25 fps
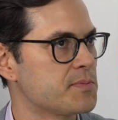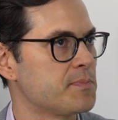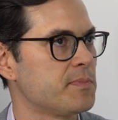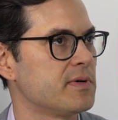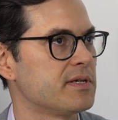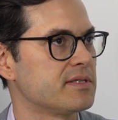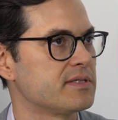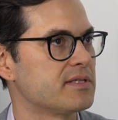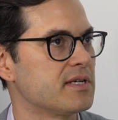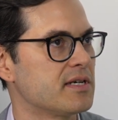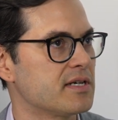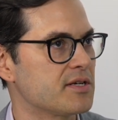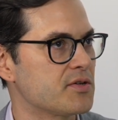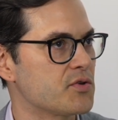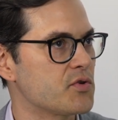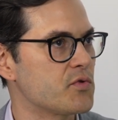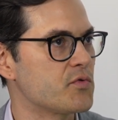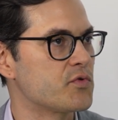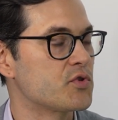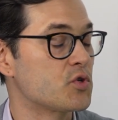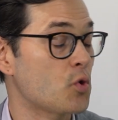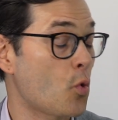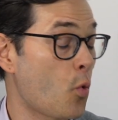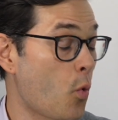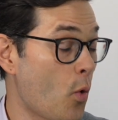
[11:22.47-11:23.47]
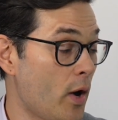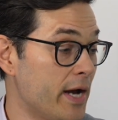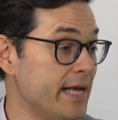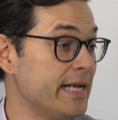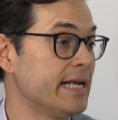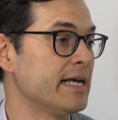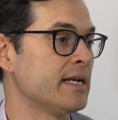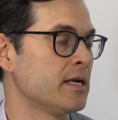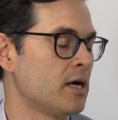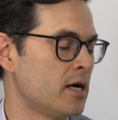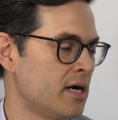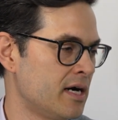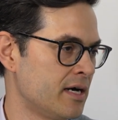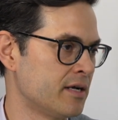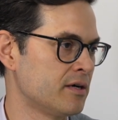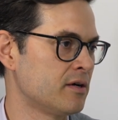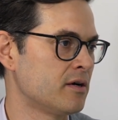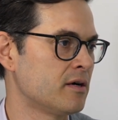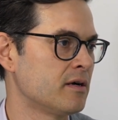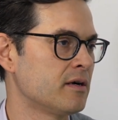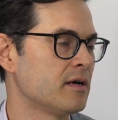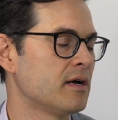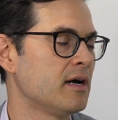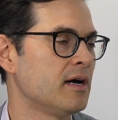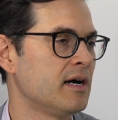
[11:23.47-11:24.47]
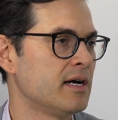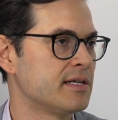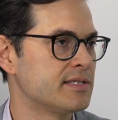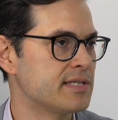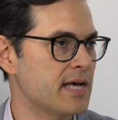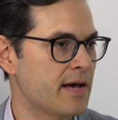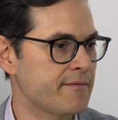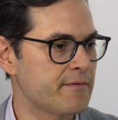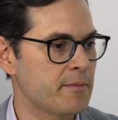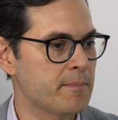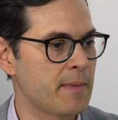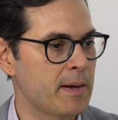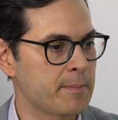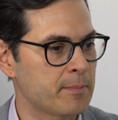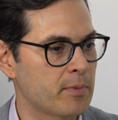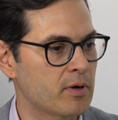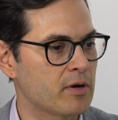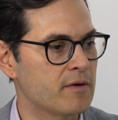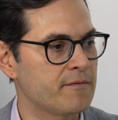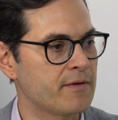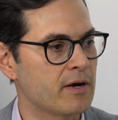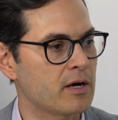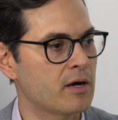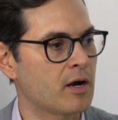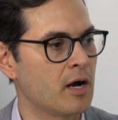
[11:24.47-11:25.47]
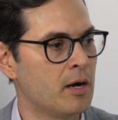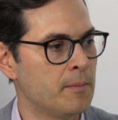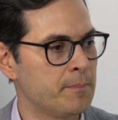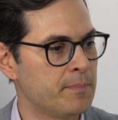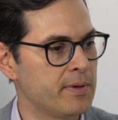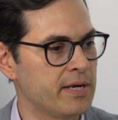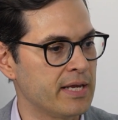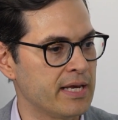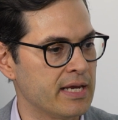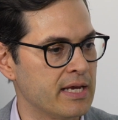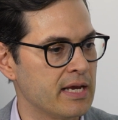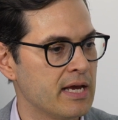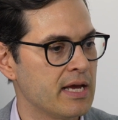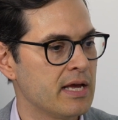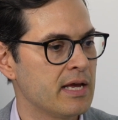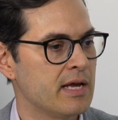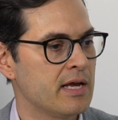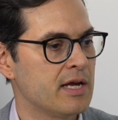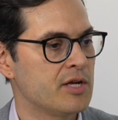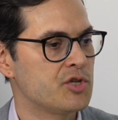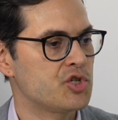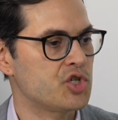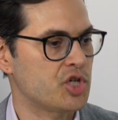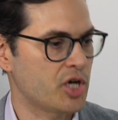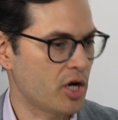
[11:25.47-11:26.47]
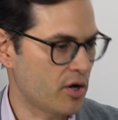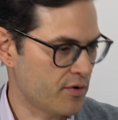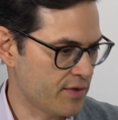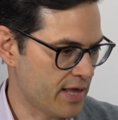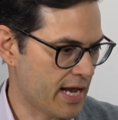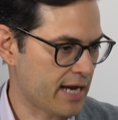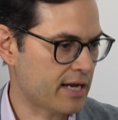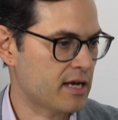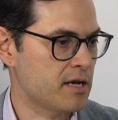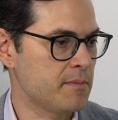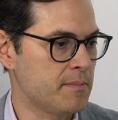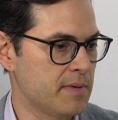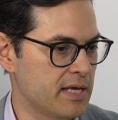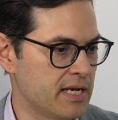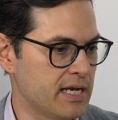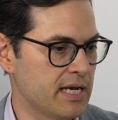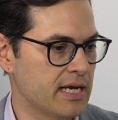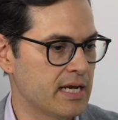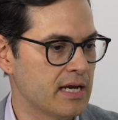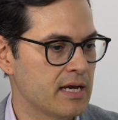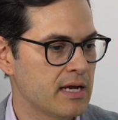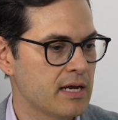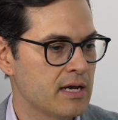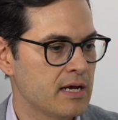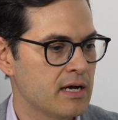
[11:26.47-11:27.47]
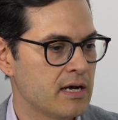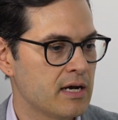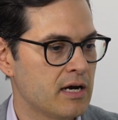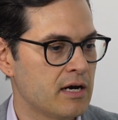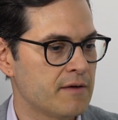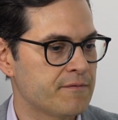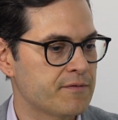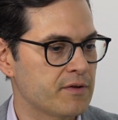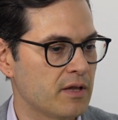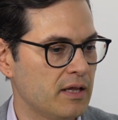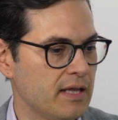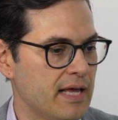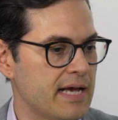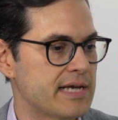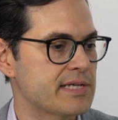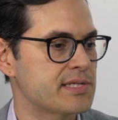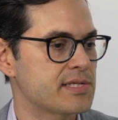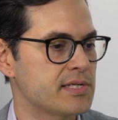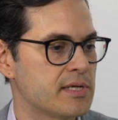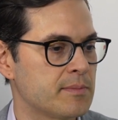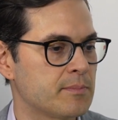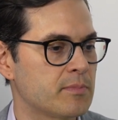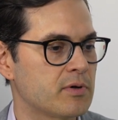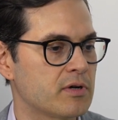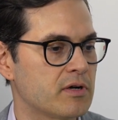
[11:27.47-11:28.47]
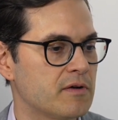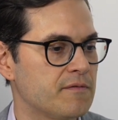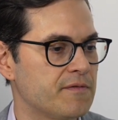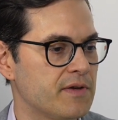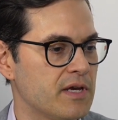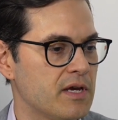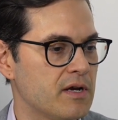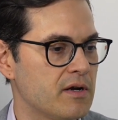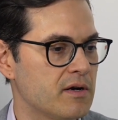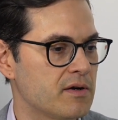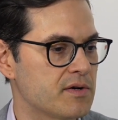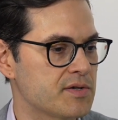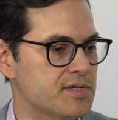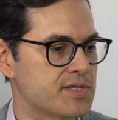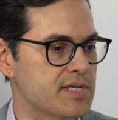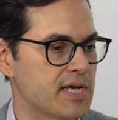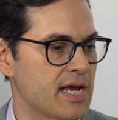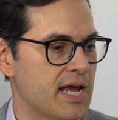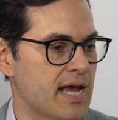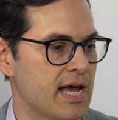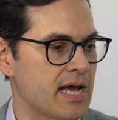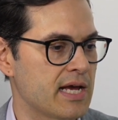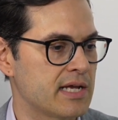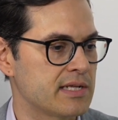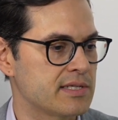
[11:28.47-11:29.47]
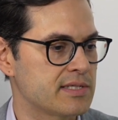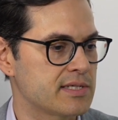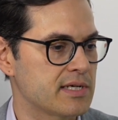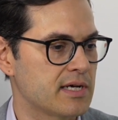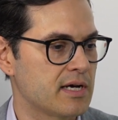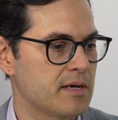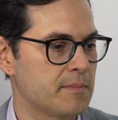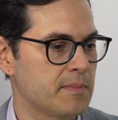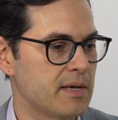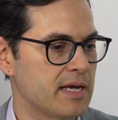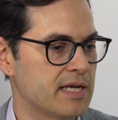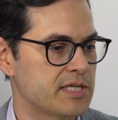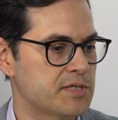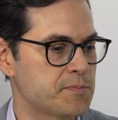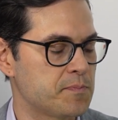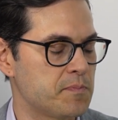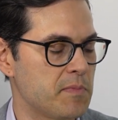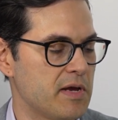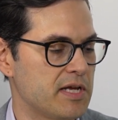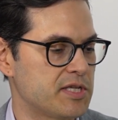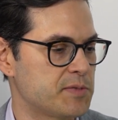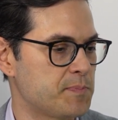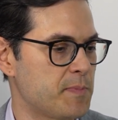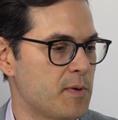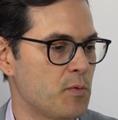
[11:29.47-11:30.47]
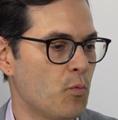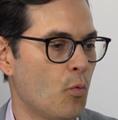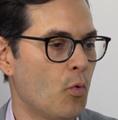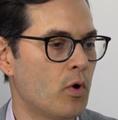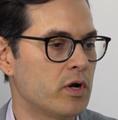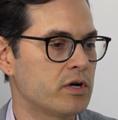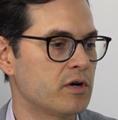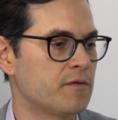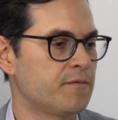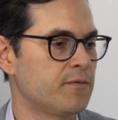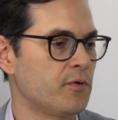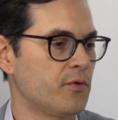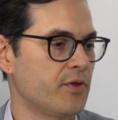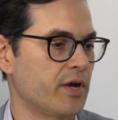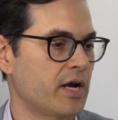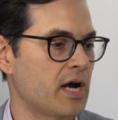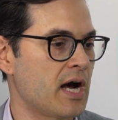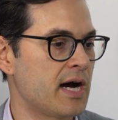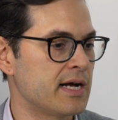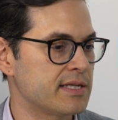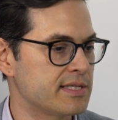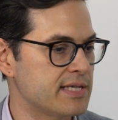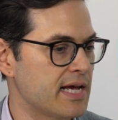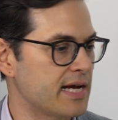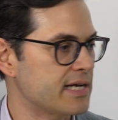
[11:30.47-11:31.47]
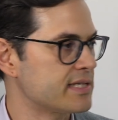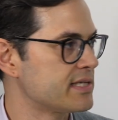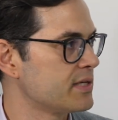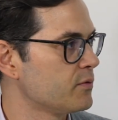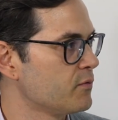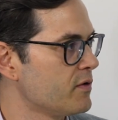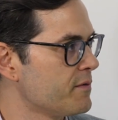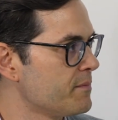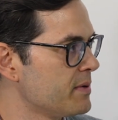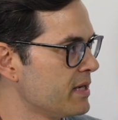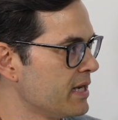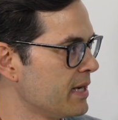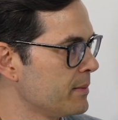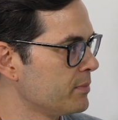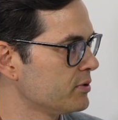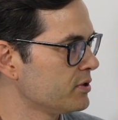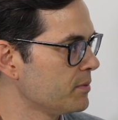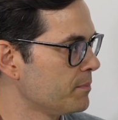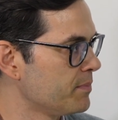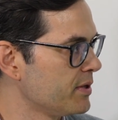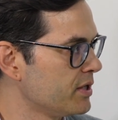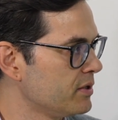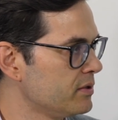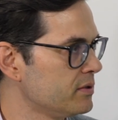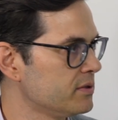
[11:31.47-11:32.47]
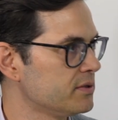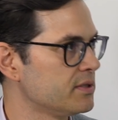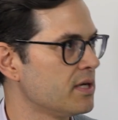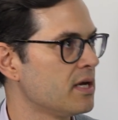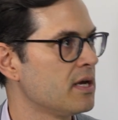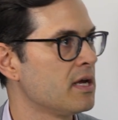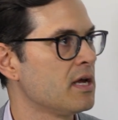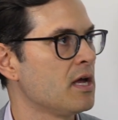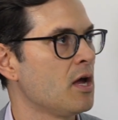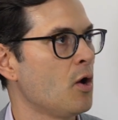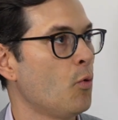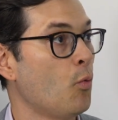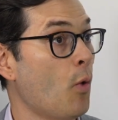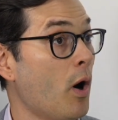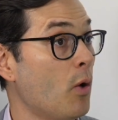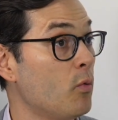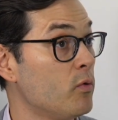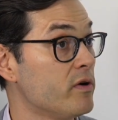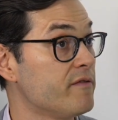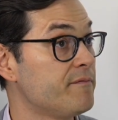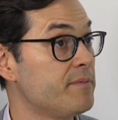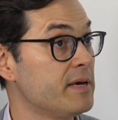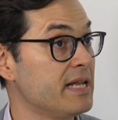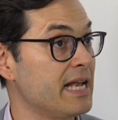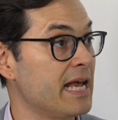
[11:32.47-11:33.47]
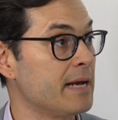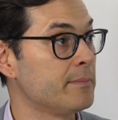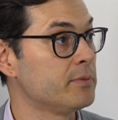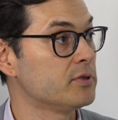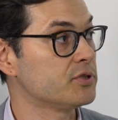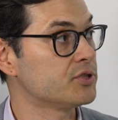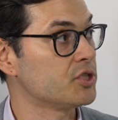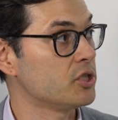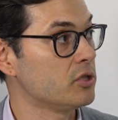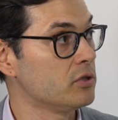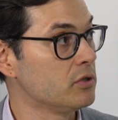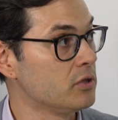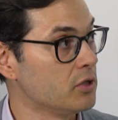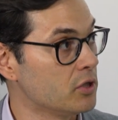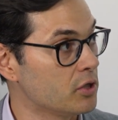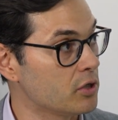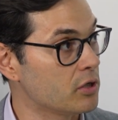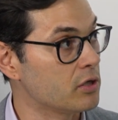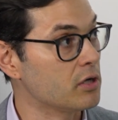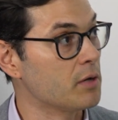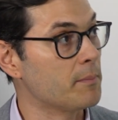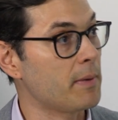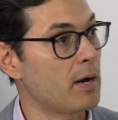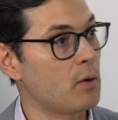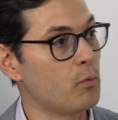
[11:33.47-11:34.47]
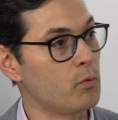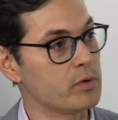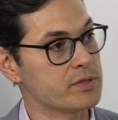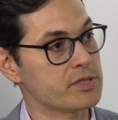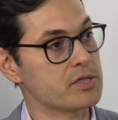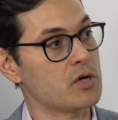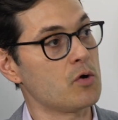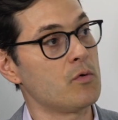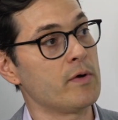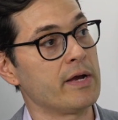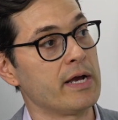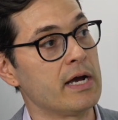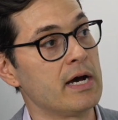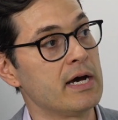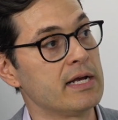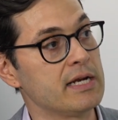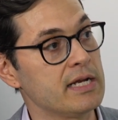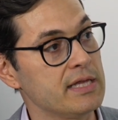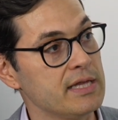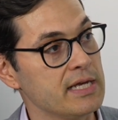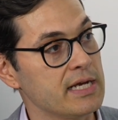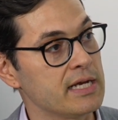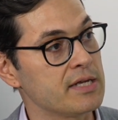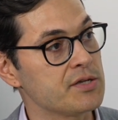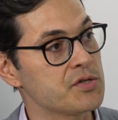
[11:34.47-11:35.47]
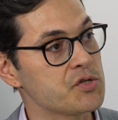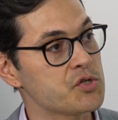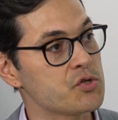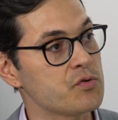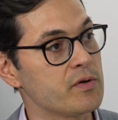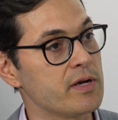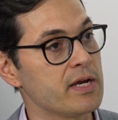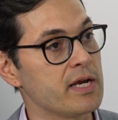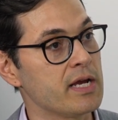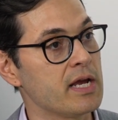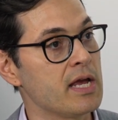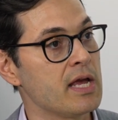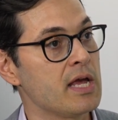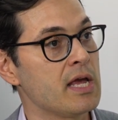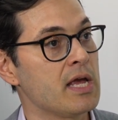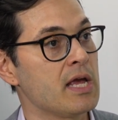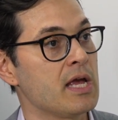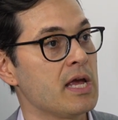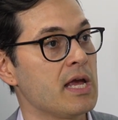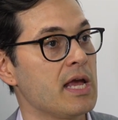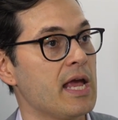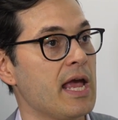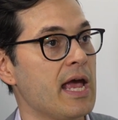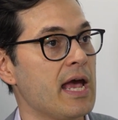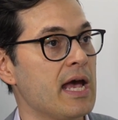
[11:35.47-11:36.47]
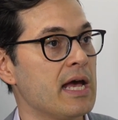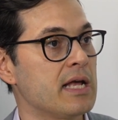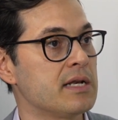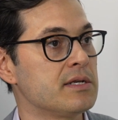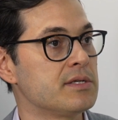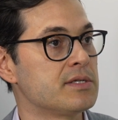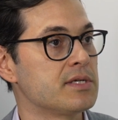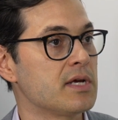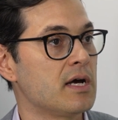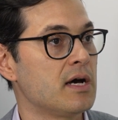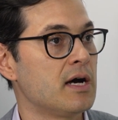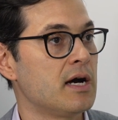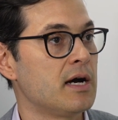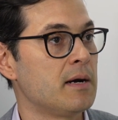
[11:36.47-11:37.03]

But it was quite an honor to have a member of our company chair that committee for the last number of years, and it's been wonderful, the contacts that we've been able to build, what we've been able to learn about what's going on in the industry, and